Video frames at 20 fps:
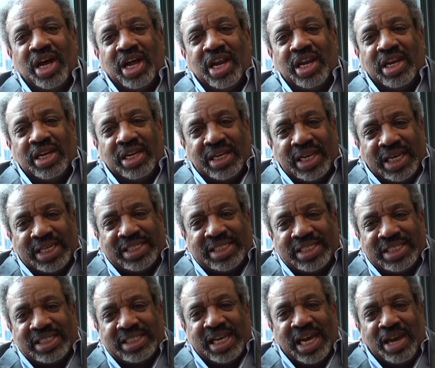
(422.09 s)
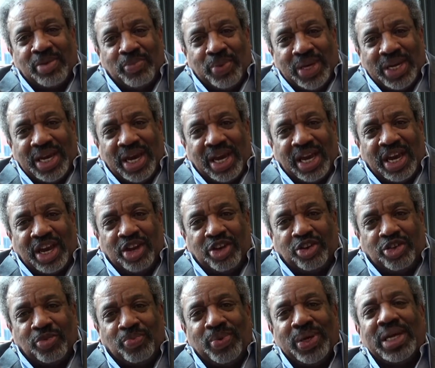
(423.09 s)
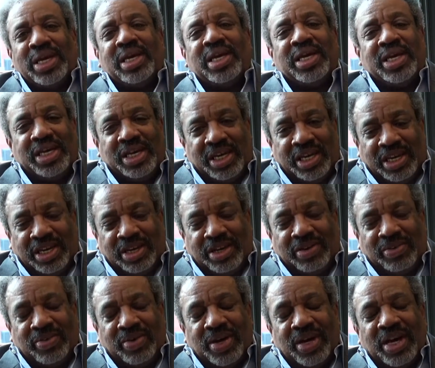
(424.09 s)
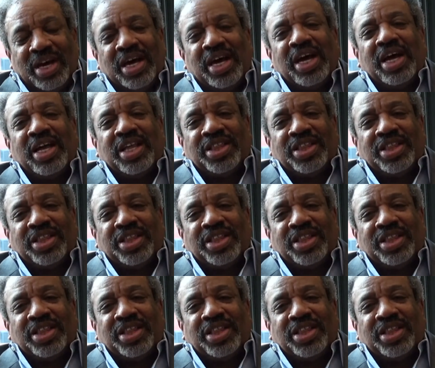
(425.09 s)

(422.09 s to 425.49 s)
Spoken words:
Keep coming back to the website. Listen to the